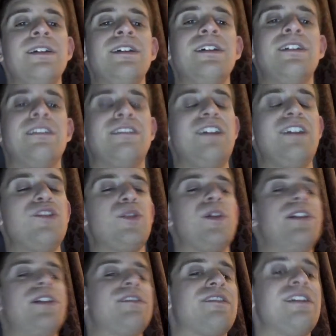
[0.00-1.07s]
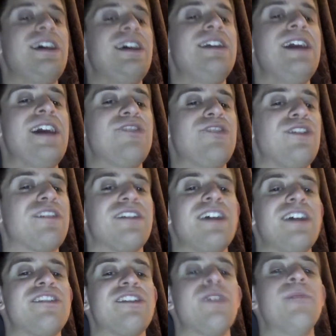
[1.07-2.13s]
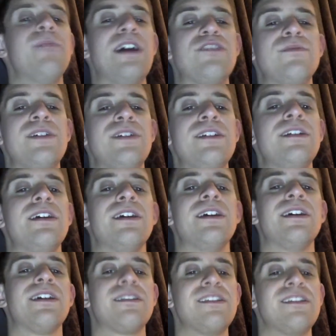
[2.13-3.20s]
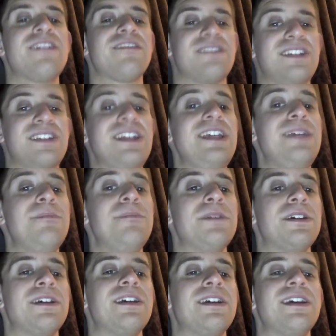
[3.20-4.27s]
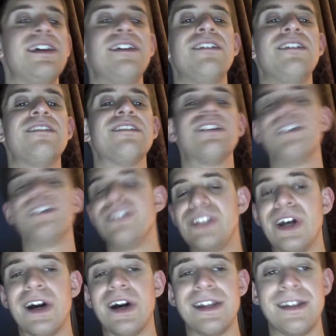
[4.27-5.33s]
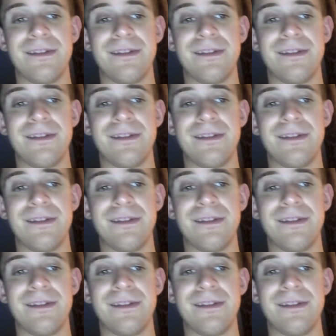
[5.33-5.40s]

Cedric went on to say that just like Shelton Benjamin, this team is done.